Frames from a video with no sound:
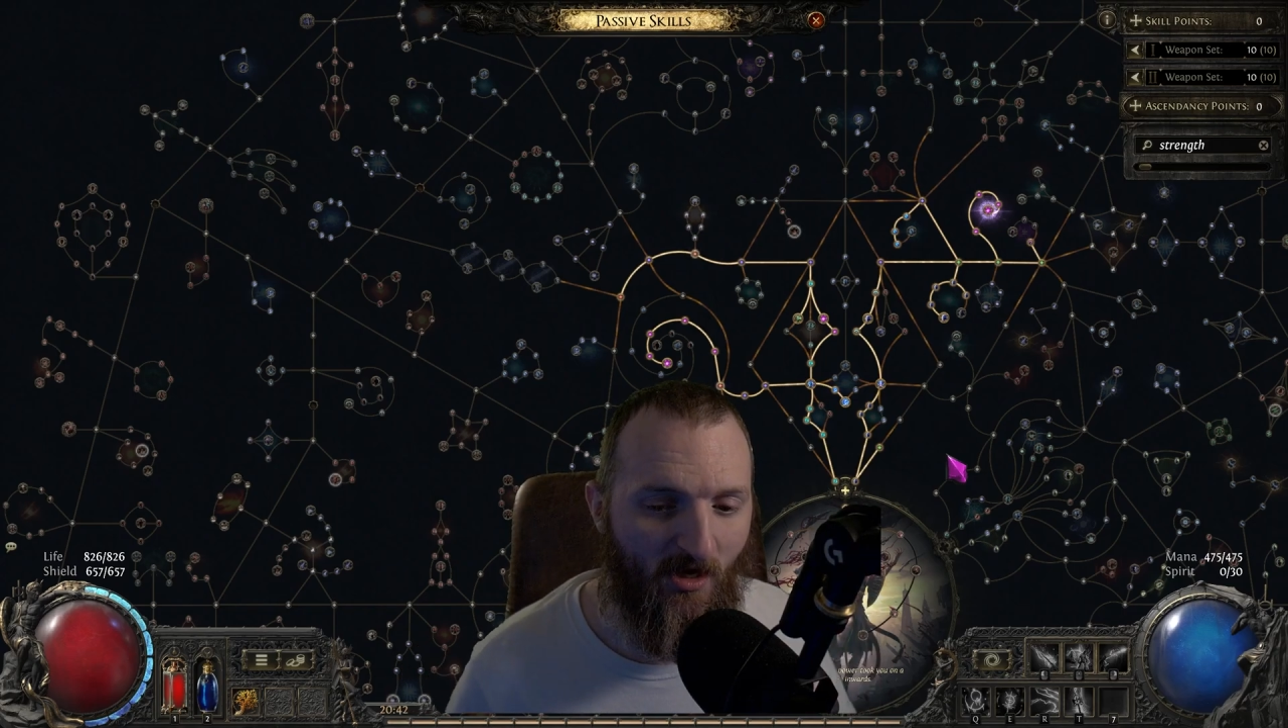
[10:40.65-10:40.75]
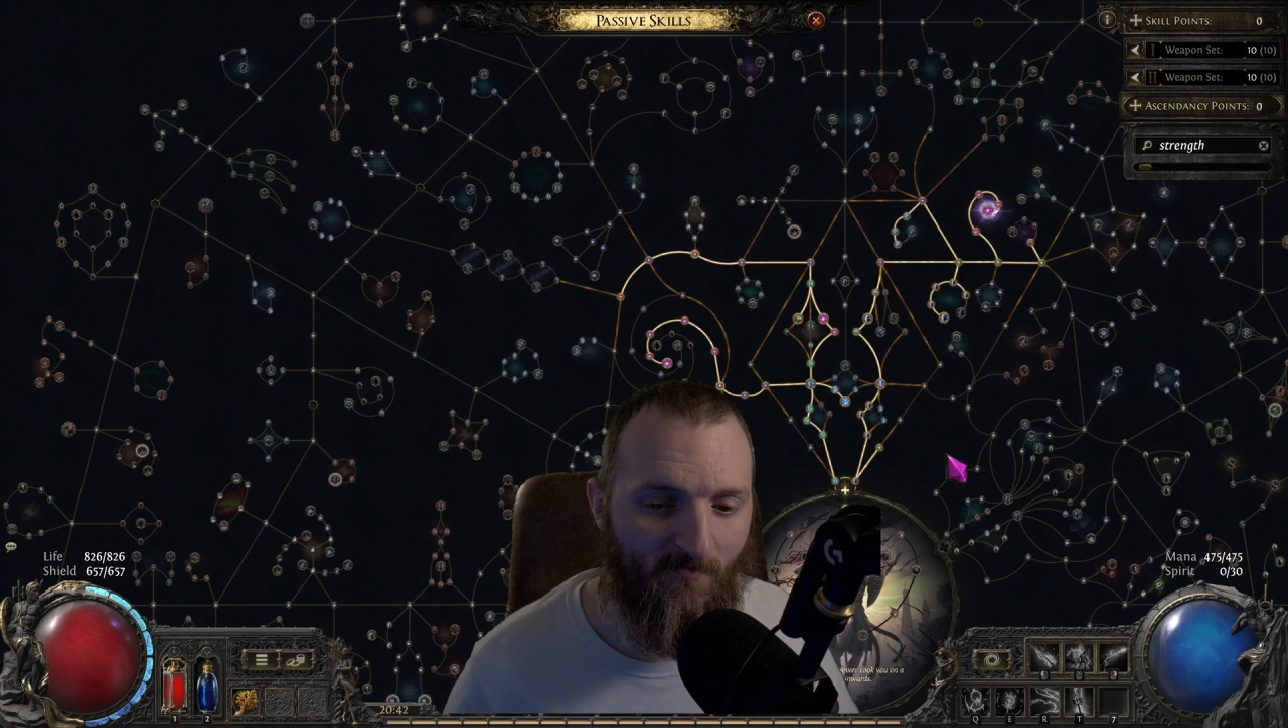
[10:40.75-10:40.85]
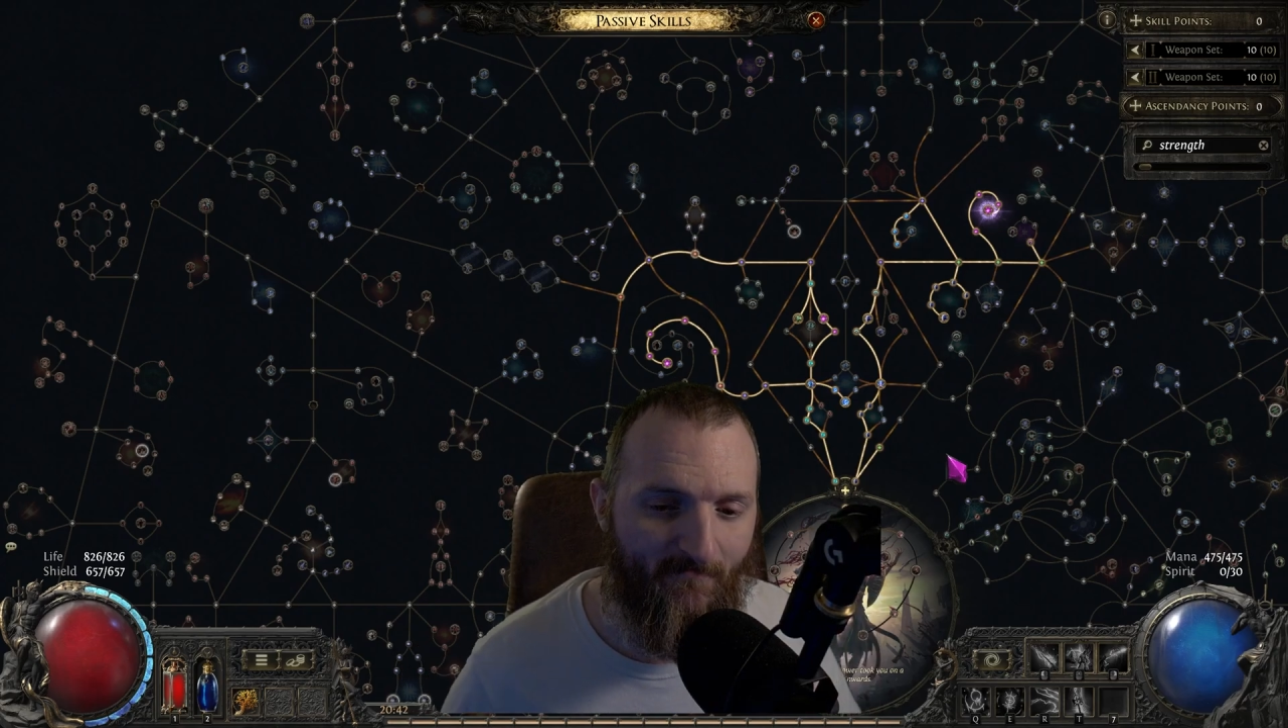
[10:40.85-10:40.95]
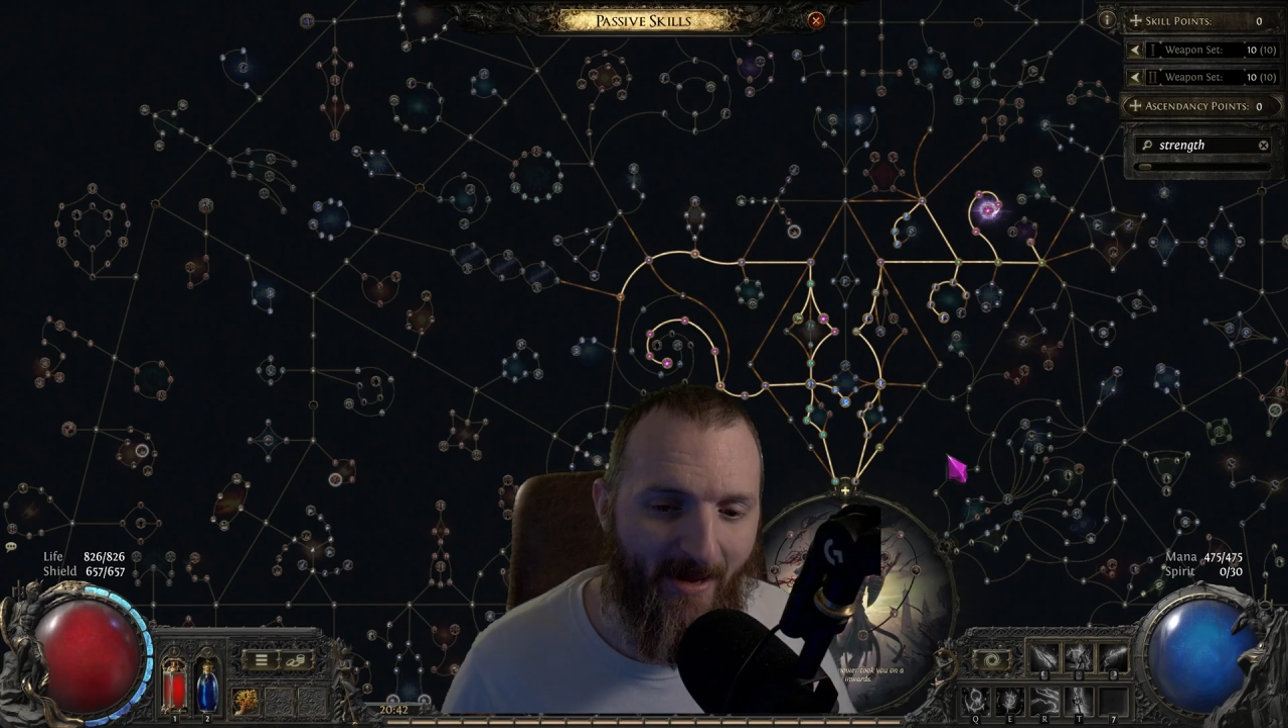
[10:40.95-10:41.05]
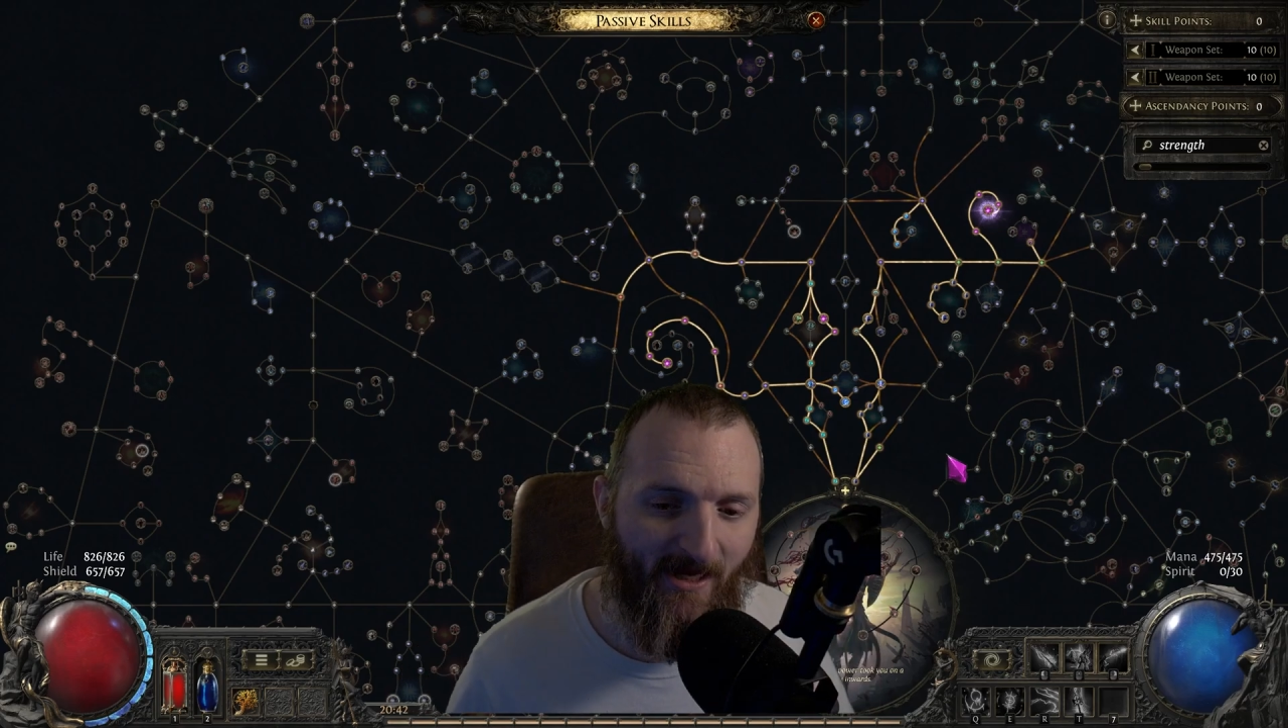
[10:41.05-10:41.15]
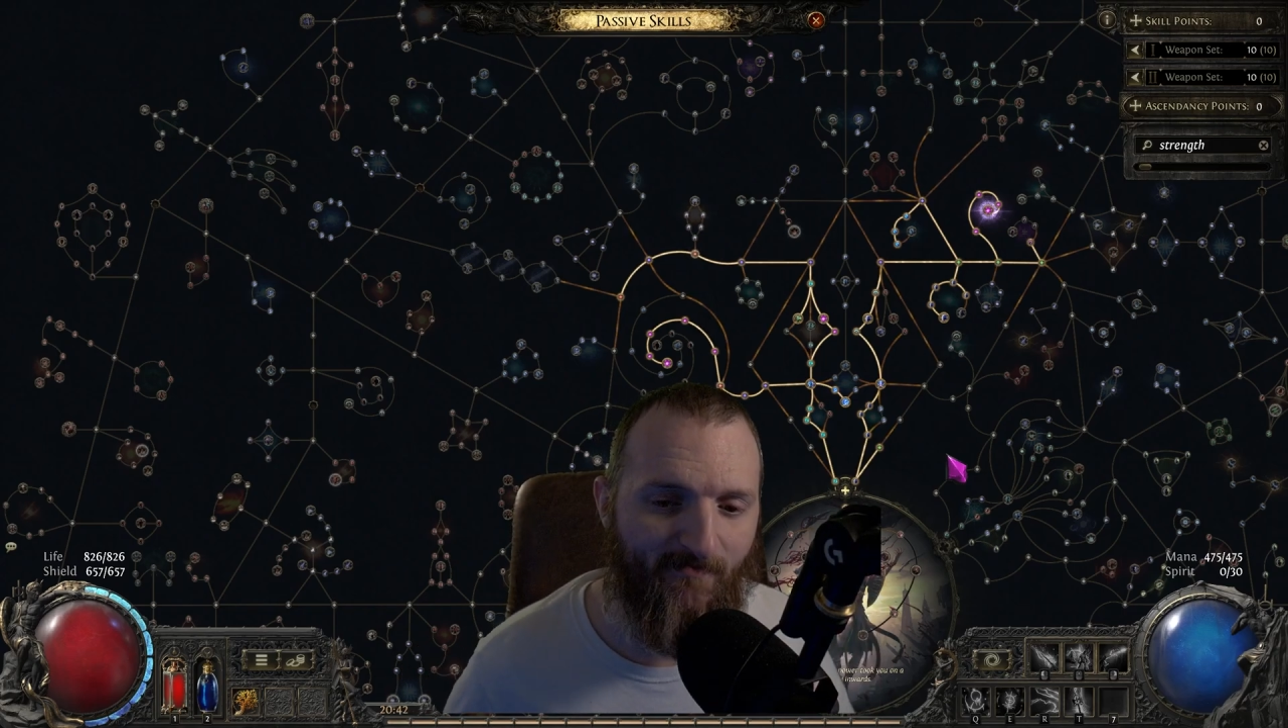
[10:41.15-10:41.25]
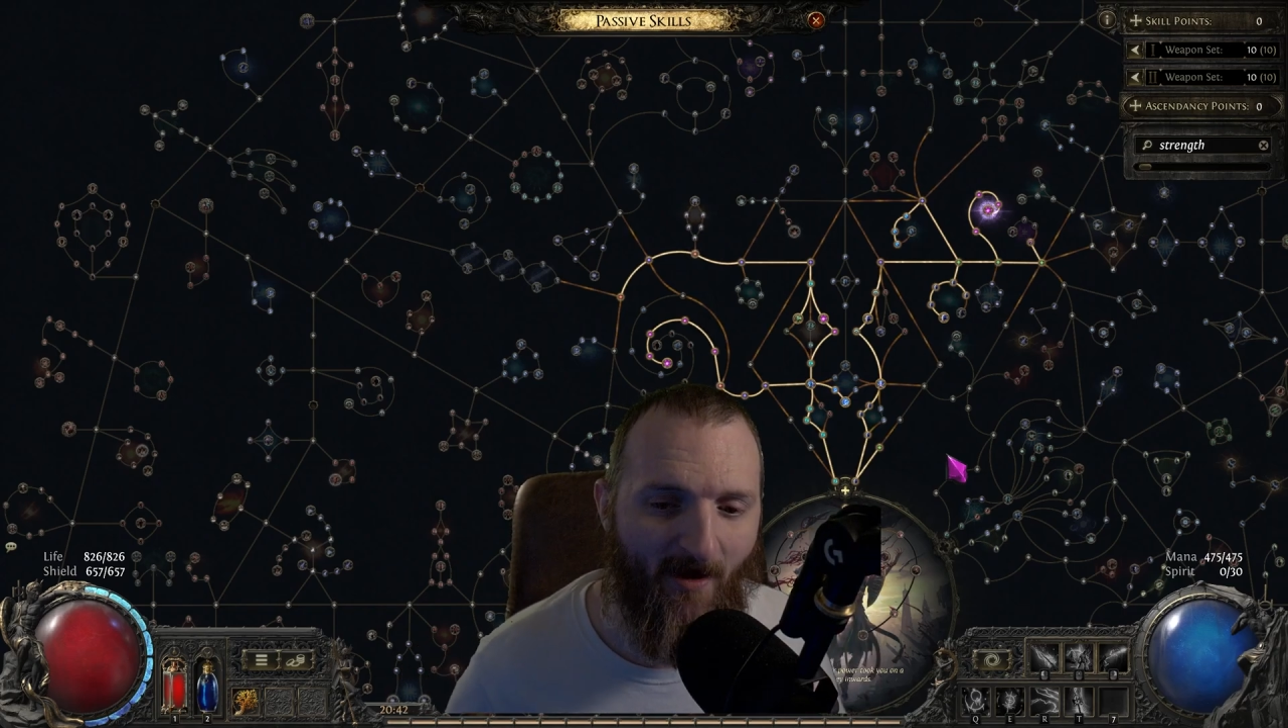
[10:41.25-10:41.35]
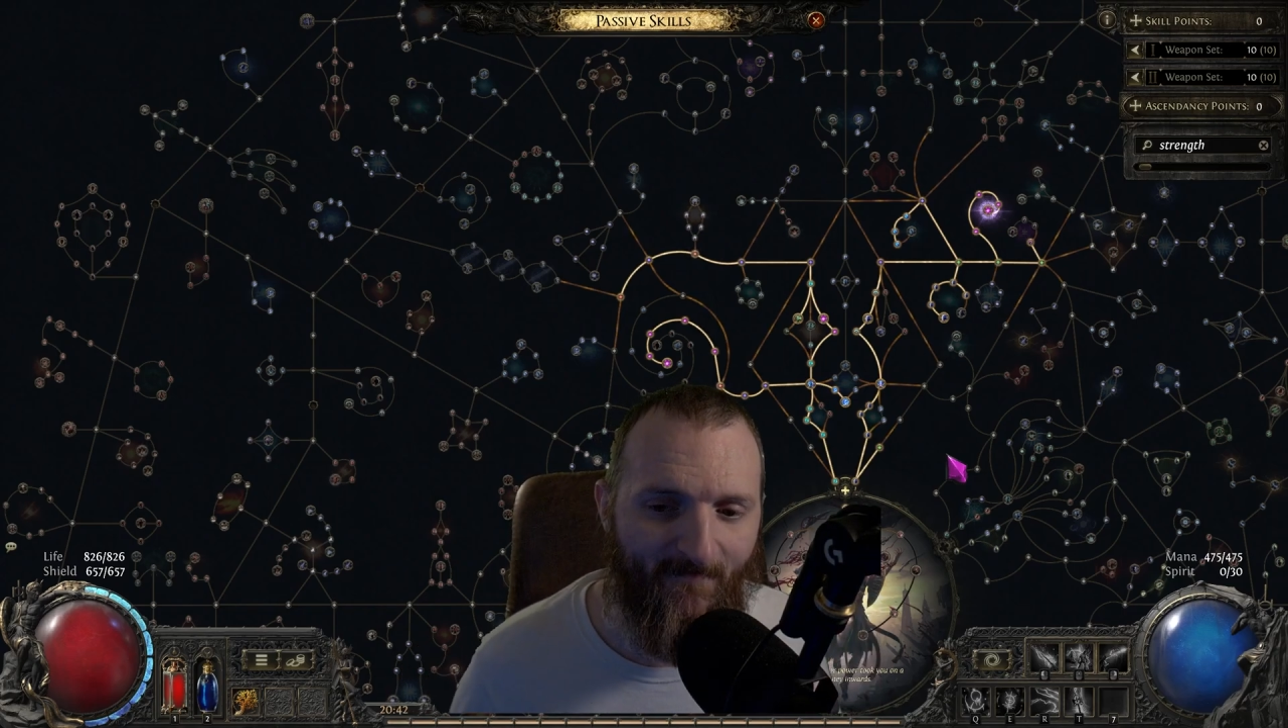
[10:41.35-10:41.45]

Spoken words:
make my